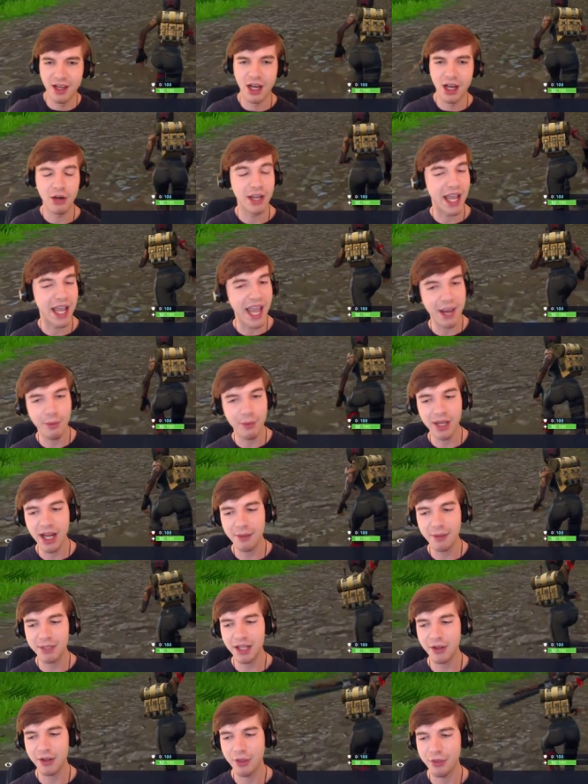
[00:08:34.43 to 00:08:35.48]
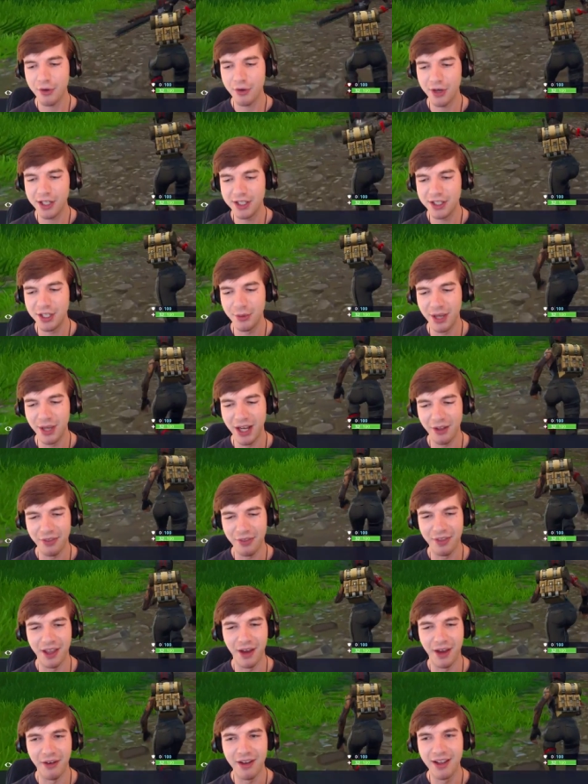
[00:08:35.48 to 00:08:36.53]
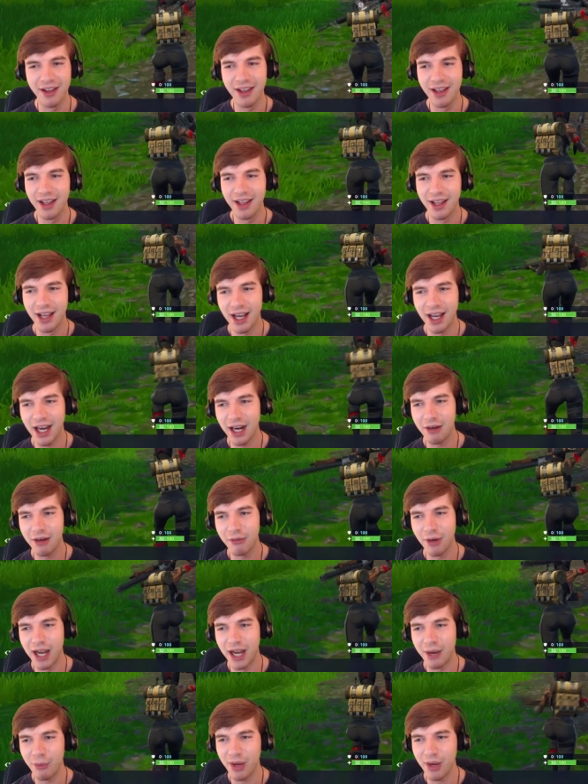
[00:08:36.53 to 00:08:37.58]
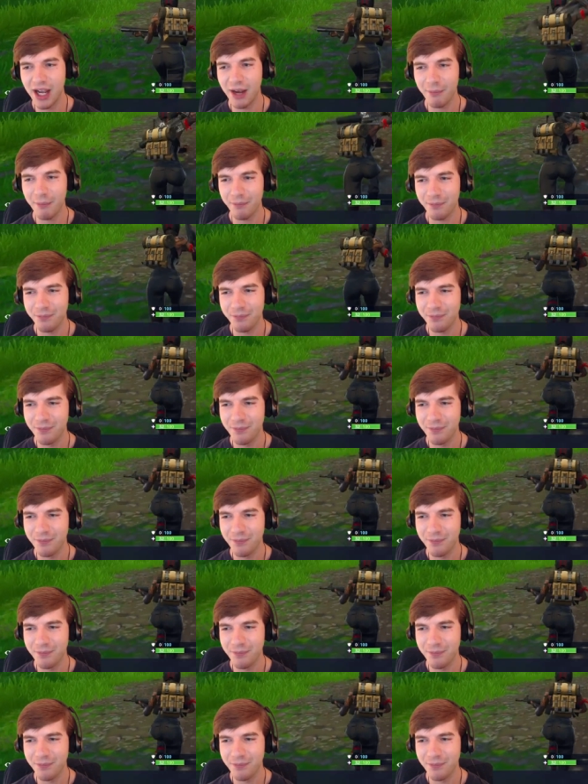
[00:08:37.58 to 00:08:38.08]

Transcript: Okay, hey, we got him down to 32 health, though. All right, well...